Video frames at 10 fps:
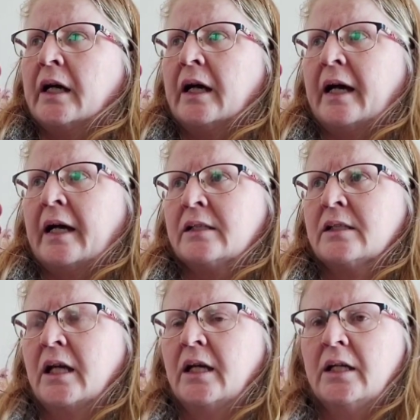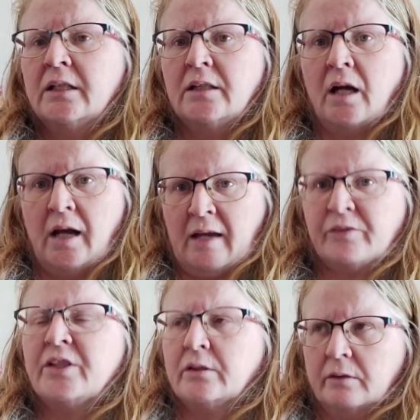And I
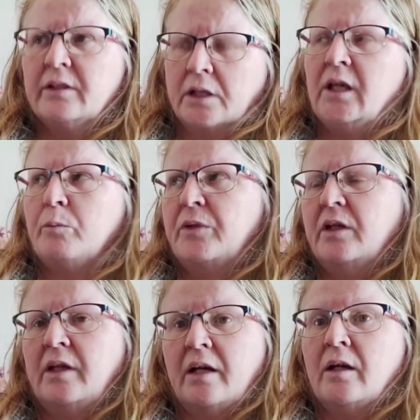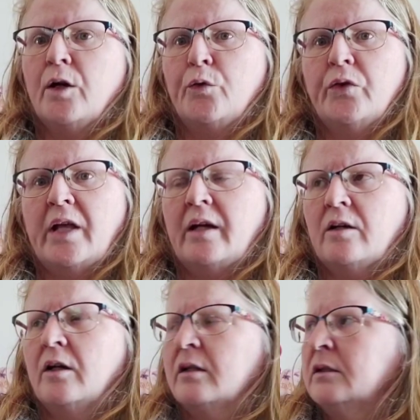have to keep getting over that
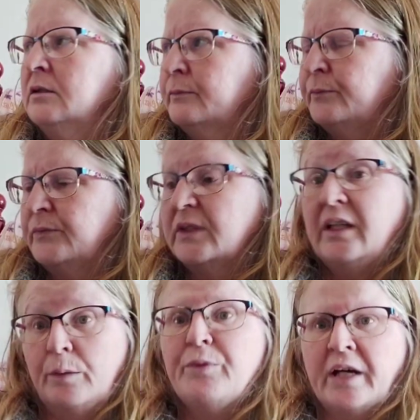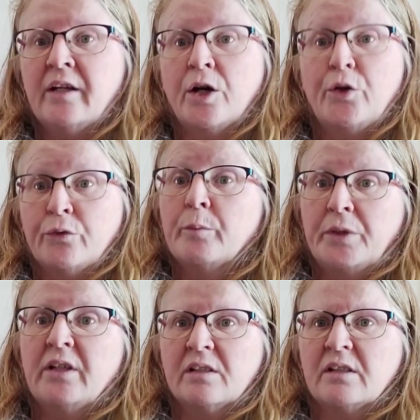hurdle, keep getting over it,
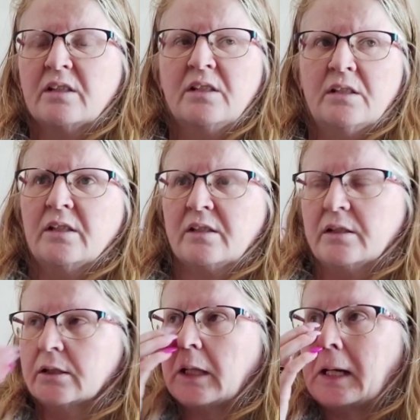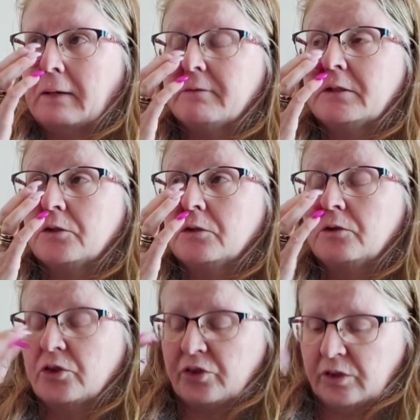because it's consistent. I have to
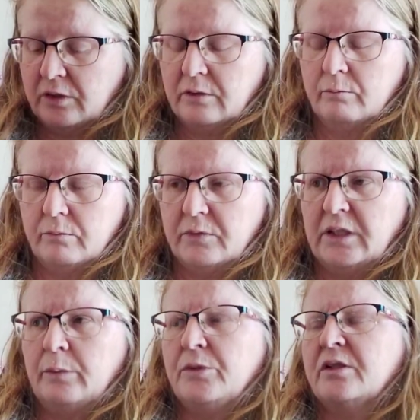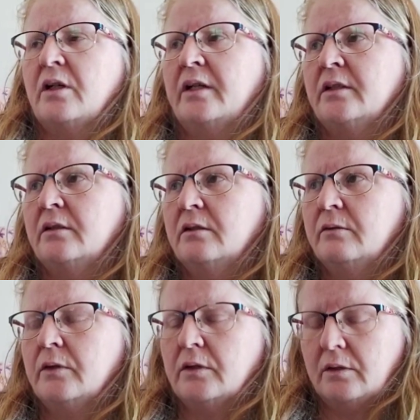just keep deciding,
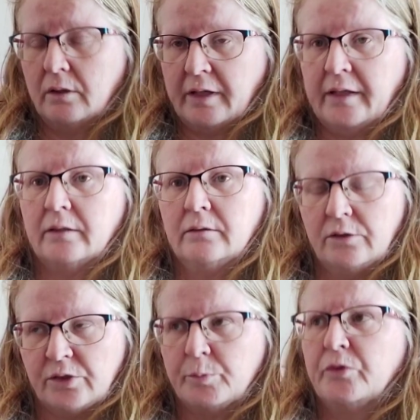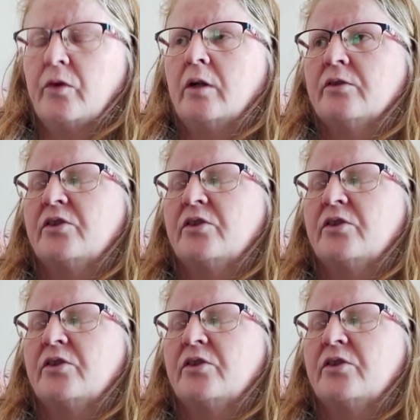okay, just move on.